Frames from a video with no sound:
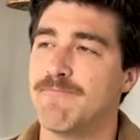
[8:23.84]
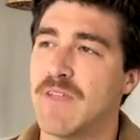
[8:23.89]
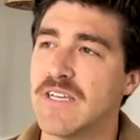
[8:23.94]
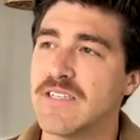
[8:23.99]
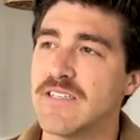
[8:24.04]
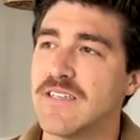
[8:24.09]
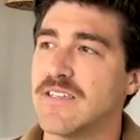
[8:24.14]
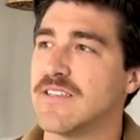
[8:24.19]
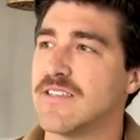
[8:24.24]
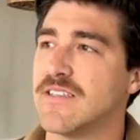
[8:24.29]

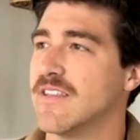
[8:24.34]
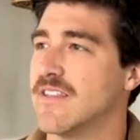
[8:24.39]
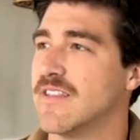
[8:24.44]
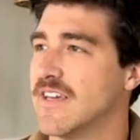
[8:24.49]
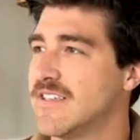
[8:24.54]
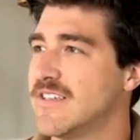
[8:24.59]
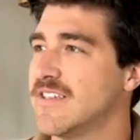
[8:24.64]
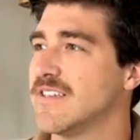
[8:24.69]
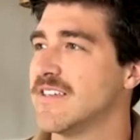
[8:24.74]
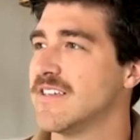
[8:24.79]
this is
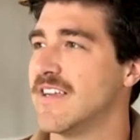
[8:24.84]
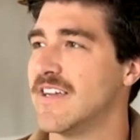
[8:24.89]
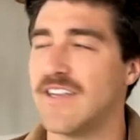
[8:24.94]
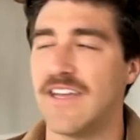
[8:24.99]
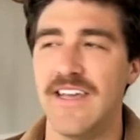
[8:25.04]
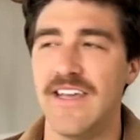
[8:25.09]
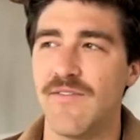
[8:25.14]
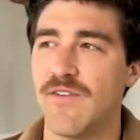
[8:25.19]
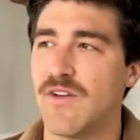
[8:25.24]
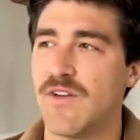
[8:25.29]
this is an
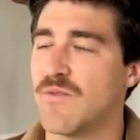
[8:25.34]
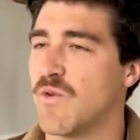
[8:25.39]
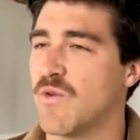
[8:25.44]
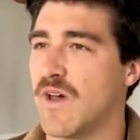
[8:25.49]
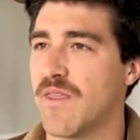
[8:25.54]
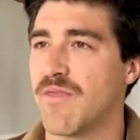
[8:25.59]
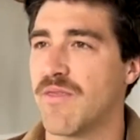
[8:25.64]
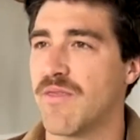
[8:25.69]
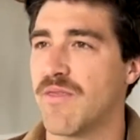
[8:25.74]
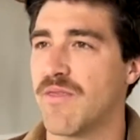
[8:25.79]
even
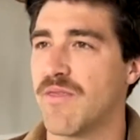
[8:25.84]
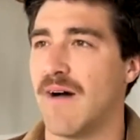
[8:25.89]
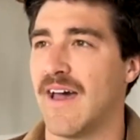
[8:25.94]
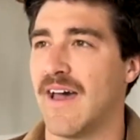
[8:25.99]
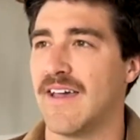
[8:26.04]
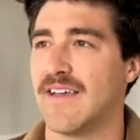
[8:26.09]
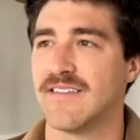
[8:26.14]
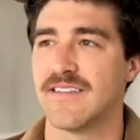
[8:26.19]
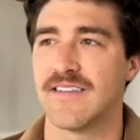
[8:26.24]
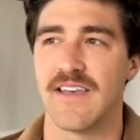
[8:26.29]
with
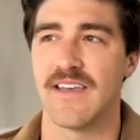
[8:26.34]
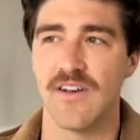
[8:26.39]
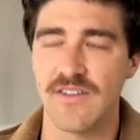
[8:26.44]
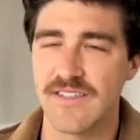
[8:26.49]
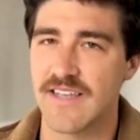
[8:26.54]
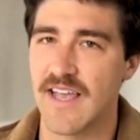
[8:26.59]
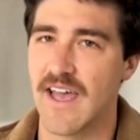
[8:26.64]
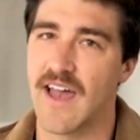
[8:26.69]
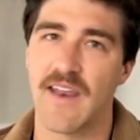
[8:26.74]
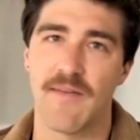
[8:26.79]
my skill
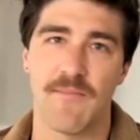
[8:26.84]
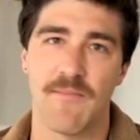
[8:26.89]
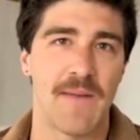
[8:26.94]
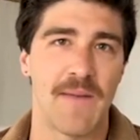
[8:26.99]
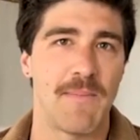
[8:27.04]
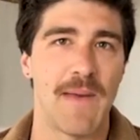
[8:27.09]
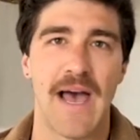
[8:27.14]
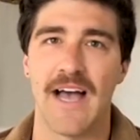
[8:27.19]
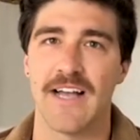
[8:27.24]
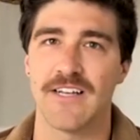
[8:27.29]
set and
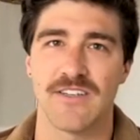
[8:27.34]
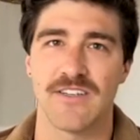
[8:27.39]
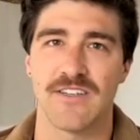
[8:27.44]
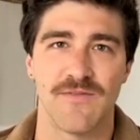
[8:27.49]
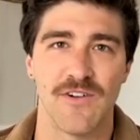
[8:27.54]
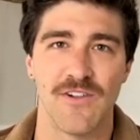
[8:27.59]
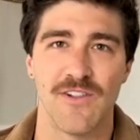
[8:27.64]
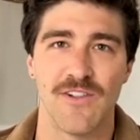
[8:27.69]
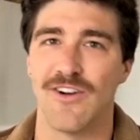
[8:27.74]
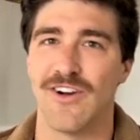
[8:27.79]
my passion
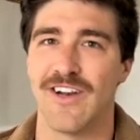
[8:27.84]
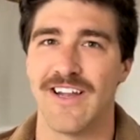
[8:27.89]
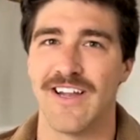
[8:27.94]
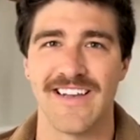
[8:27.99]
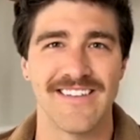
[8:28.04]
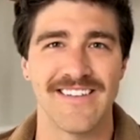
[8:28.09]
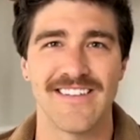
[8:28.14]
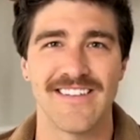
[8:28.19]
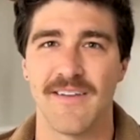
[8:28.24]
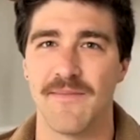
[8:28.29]
for
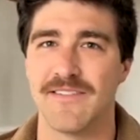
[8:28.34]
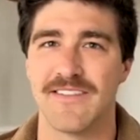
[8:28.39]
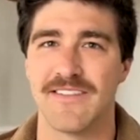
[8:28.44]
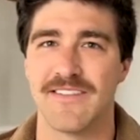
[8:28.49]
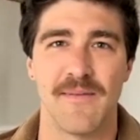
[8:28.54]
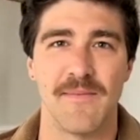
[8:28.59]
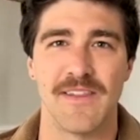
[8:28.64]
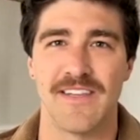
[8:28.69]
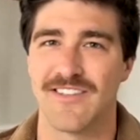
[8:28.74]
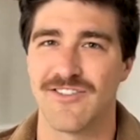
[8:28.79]
learning some
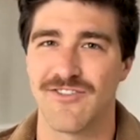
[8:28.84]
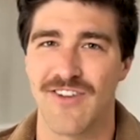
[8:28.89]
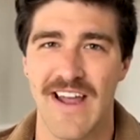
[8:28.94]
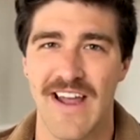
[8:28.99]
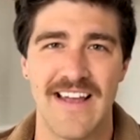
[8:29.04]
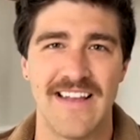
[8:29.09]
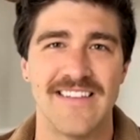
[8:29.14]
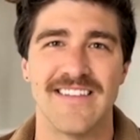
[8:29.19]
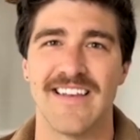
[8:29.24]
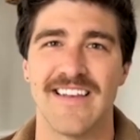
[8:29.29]
some of the
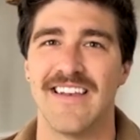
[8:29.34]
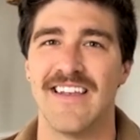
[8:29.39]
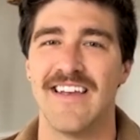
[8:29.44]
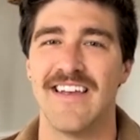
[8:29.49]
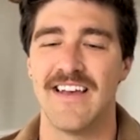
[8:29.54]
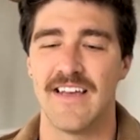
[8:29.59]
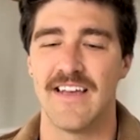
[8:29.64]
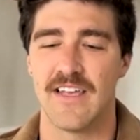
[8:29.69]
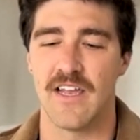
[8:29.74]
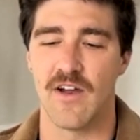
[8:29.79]
trades and
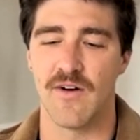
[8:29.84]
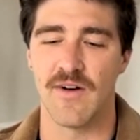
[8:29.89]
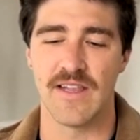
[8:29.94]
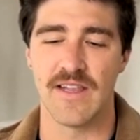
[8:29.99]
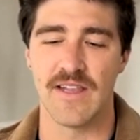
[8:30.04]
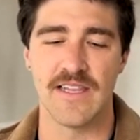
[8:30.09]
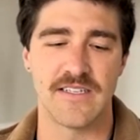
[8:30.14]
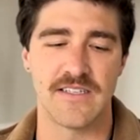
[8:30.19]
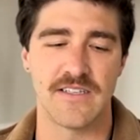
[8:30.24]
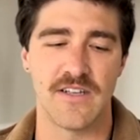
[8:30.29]
you know at
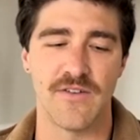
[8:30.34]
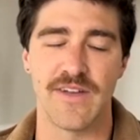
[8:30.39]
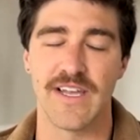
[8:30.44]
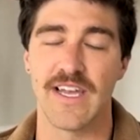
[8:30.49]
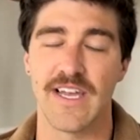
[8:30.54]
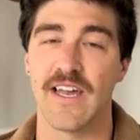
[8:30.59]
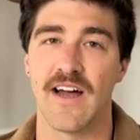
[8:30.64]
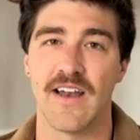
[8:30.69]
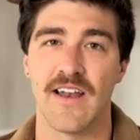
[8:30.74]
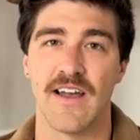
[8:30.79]
least doing
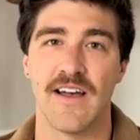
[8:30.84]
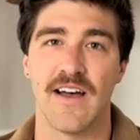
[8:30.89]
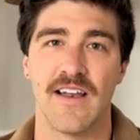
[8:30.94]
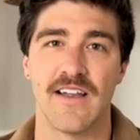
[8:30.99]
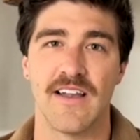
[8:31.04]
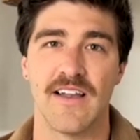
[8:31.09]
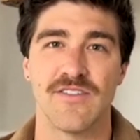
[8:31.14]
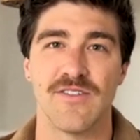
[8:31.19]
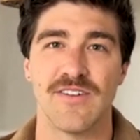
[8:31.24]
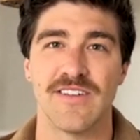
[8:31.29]
it on a
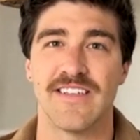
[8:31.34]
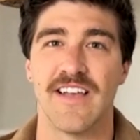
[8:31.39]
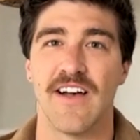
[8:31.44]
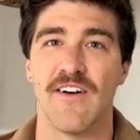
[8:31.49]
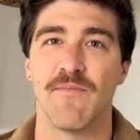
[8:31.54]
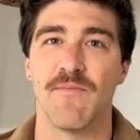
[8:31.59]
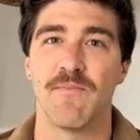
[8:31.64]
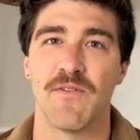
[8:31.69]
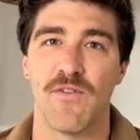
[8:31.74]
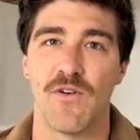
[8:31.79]
on a sort of
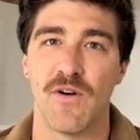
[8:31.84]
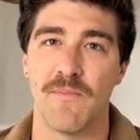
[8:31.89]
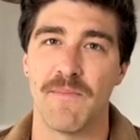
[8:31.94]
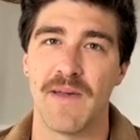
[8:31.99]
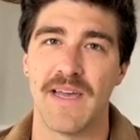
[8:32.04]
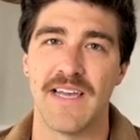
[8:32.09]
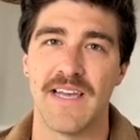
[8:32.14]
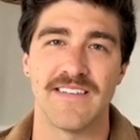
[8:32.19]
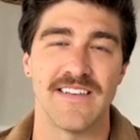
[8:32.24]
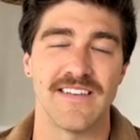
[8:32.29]
self-performed
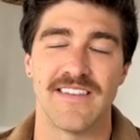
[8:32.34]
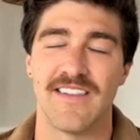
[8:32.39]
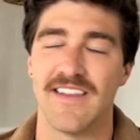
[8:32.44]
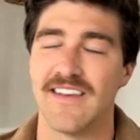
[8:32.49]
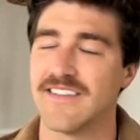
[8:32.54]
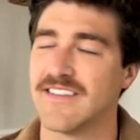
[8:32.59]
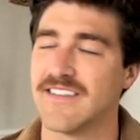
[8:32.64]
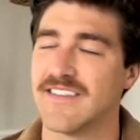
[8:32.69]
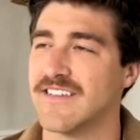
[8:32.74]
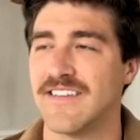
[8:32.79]
basis.
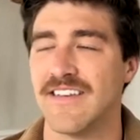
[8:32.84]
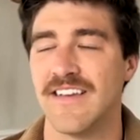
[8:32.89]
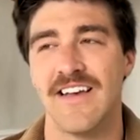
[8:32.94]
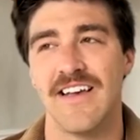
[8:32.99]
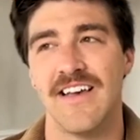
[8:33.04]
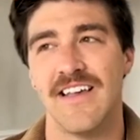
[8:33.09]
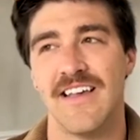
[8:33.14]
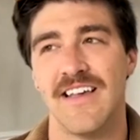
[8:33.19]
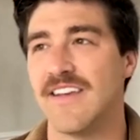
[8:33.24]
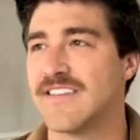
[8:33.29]
This is
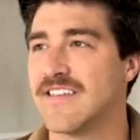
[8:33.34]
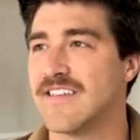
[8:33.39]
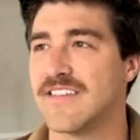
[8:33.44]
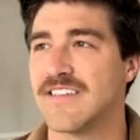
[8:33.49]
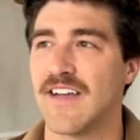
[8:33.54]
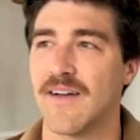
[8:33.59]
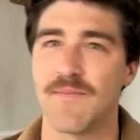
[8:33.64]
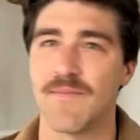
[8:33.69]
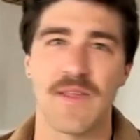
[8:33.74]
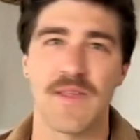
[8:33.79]
this
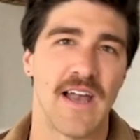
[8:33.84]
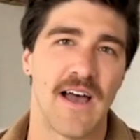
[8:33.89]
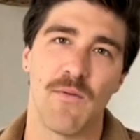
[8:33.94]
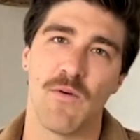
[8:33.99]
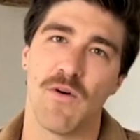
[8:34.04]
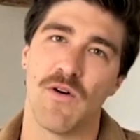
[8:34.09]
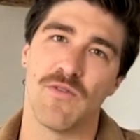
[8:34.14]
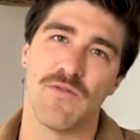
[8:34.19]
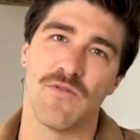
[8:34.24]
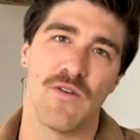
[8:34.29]
is something I
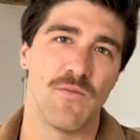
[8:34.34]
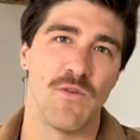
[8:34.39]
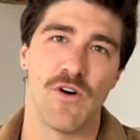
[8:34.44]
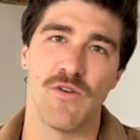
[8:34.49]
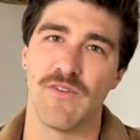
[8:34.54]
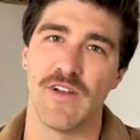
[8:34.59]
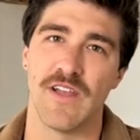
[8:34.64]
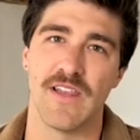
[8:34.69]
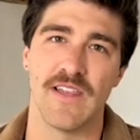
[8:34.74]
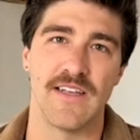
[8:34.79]
won't
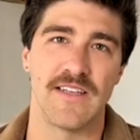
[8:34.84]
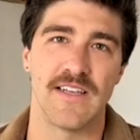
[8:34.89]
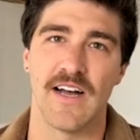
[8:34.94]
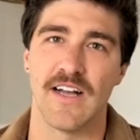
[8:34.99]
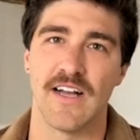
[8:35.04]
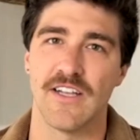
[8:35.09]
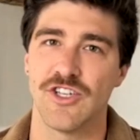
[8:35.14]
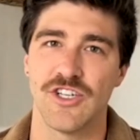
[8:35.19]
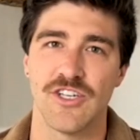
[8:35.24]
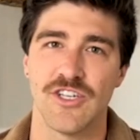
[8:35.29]
won't really
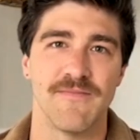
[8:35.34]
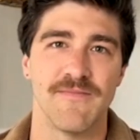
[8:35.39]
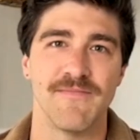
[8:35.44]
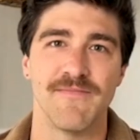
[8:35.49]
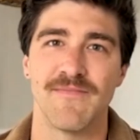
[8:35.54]
touch